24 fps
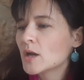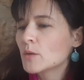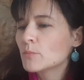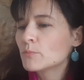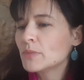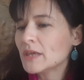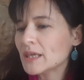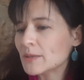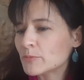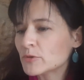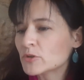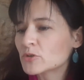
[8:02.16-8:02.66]

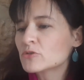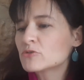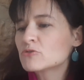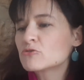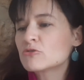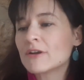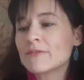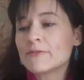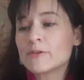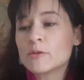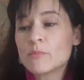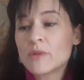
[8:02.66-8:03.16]
People could
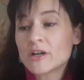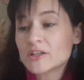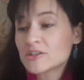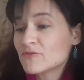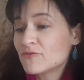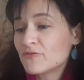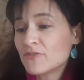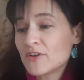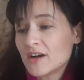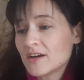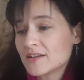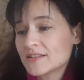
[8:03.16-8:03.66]
travel much
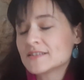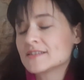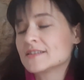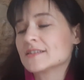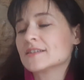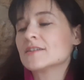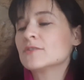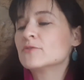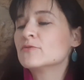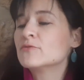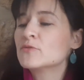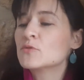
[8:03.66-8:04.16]

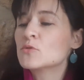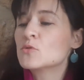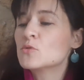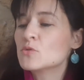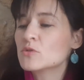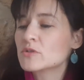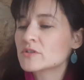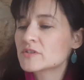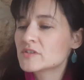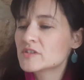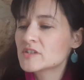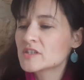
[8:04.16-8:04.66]
faster, of
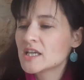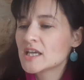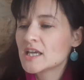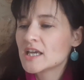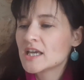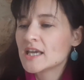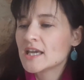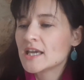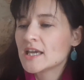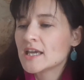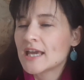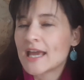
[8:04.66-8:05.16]
course,
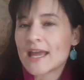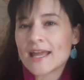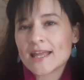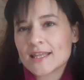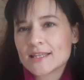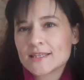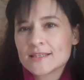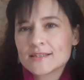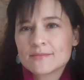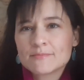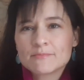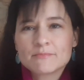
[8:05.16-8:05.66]

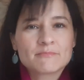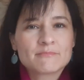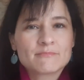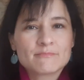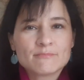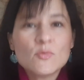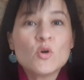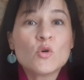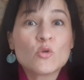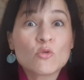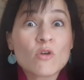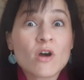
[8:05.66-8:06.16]
and
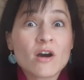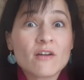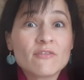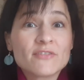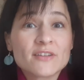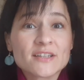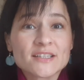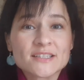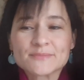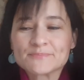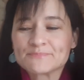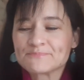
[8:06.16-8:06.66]
more
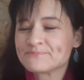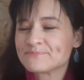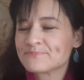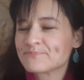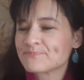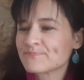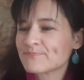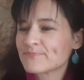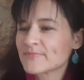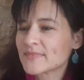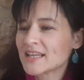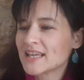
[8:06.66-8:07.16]
often.
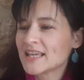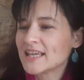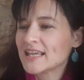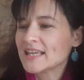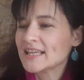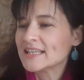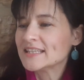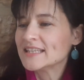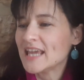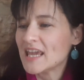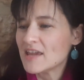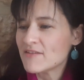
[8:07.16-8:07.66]

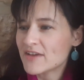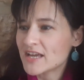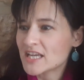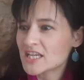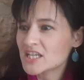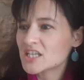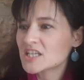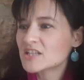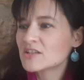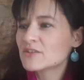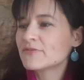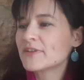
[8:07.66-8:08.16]
The
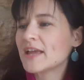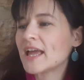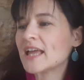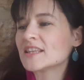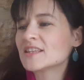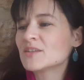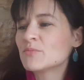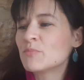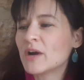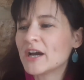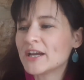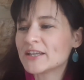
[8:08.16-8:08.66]
invention of
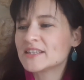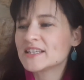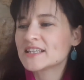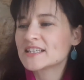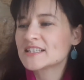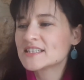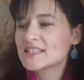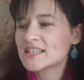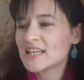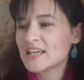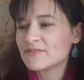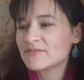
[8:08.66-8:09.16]

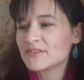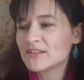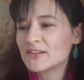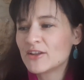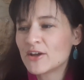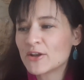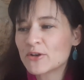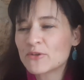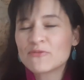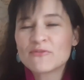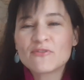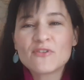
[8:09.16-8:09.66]
antibiotics saved a
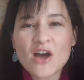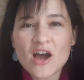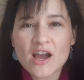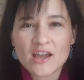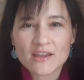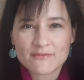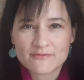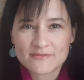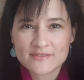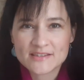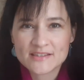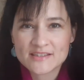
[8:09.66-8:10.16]
lot of
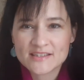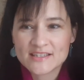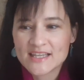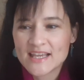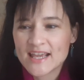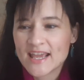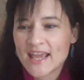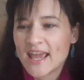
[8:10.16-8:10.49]
lives.